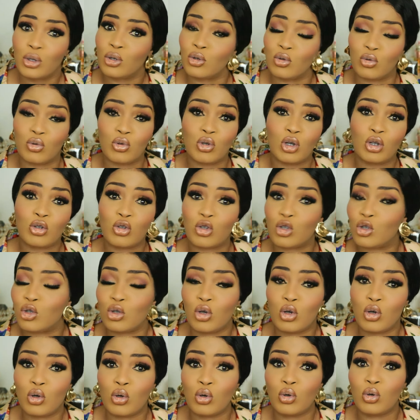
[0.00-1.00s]
do not
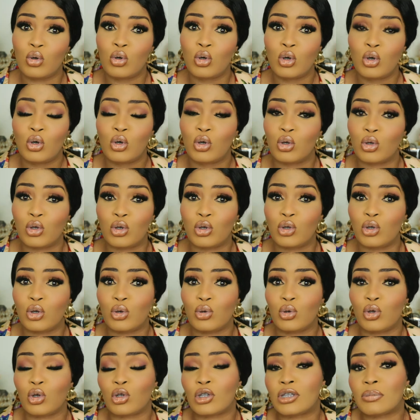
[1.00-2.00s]
show, you know,
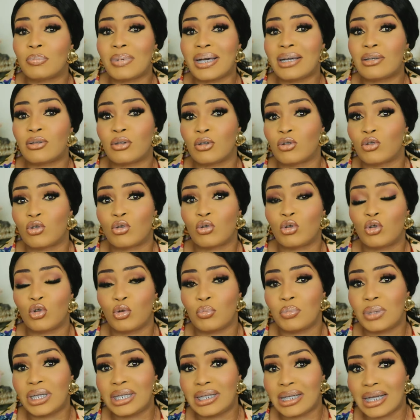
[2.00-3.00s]
your spouse on social
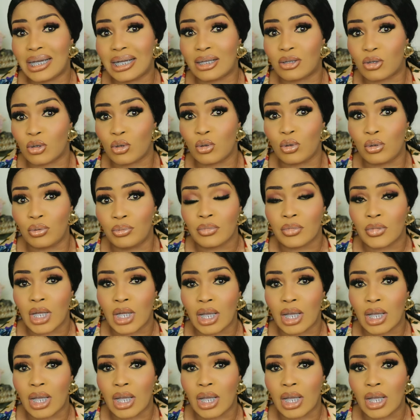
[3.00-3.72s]
media at all?